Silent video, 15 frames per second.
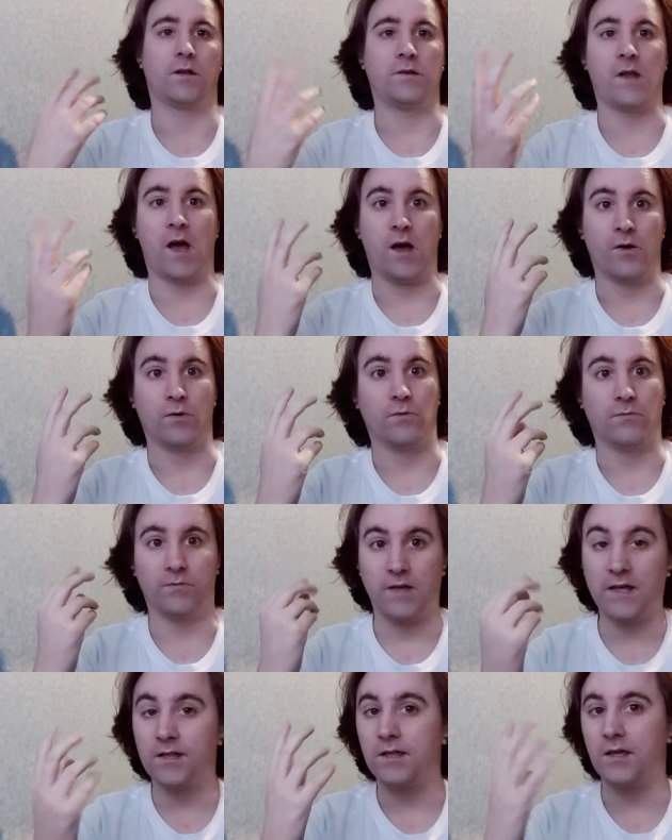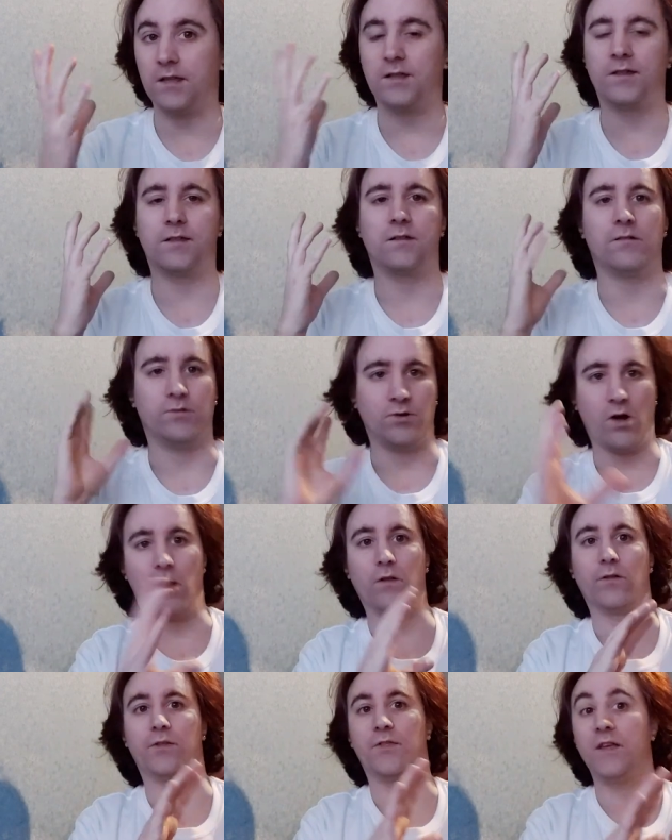Now, this is
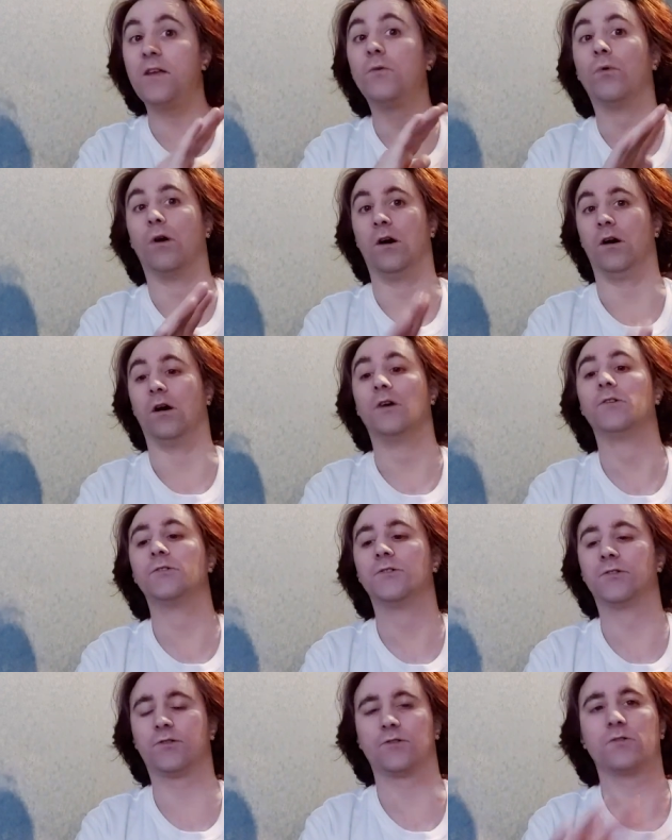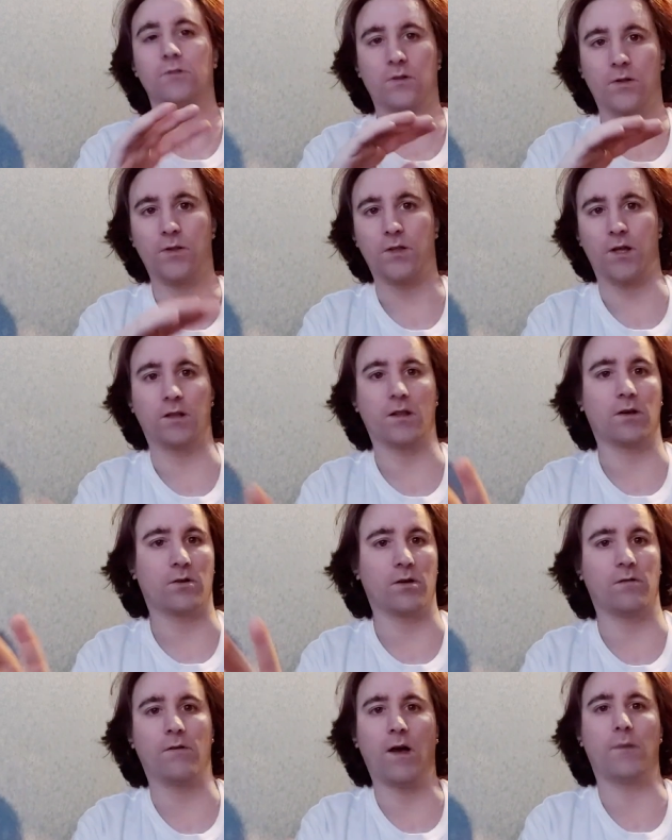not the worst thing that
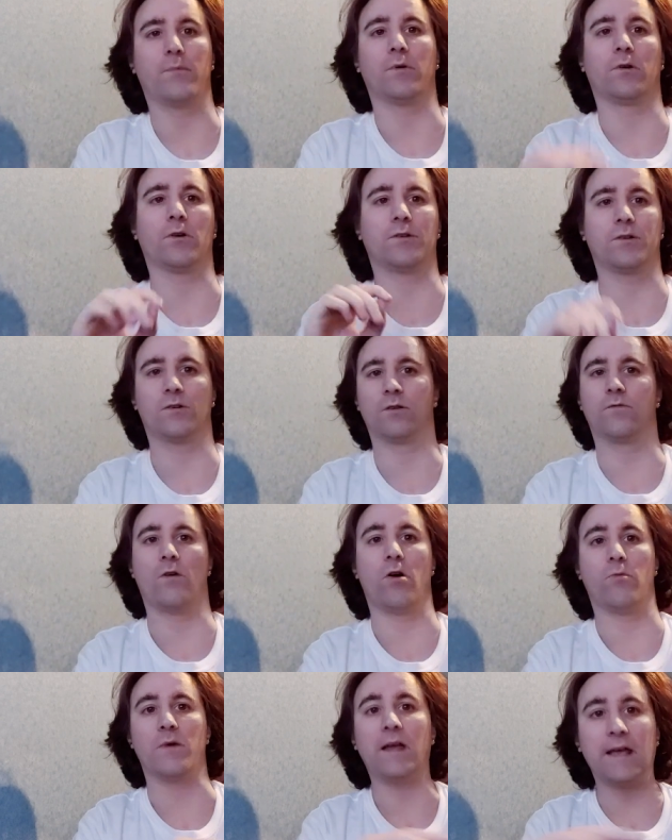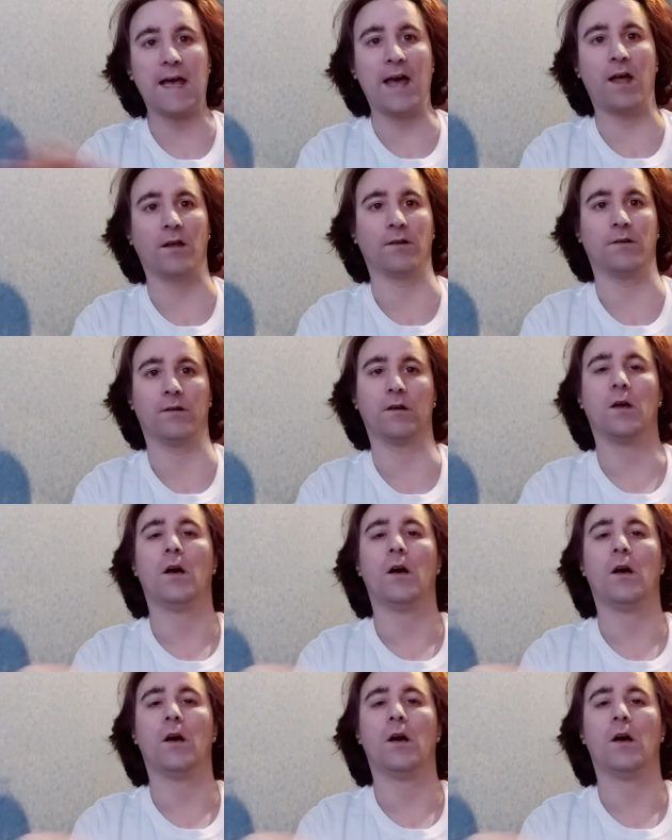could have happened because it could have all been canned.